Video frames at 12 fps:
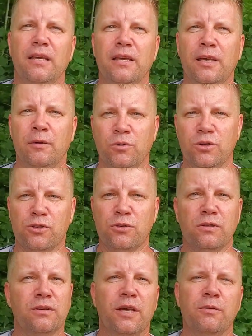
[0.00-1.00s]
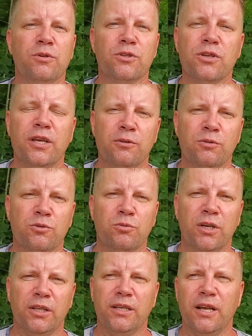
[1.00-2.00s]
It was
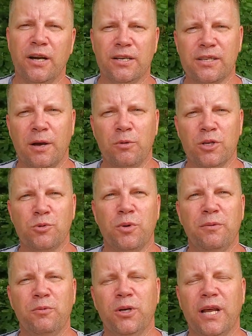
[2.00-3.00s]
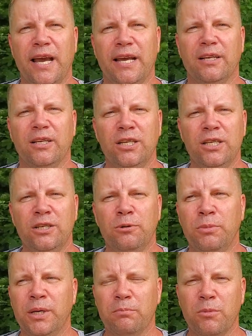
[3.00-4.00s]
really nice. I wish we would have had a little
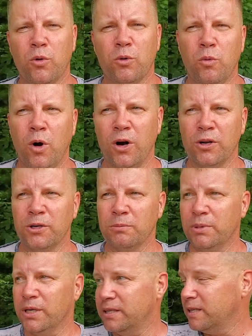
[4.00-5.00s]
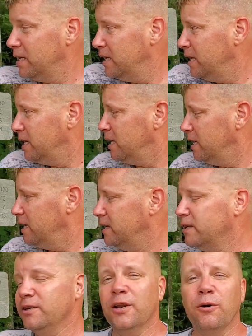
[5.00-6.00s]
bit more water, but
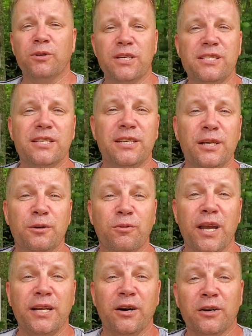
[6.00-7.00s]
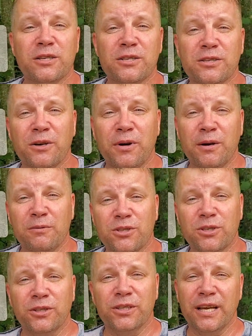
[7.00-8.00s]
you know, at least it didn't rain on us, so that was
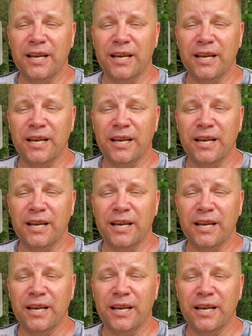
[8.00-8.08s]
good.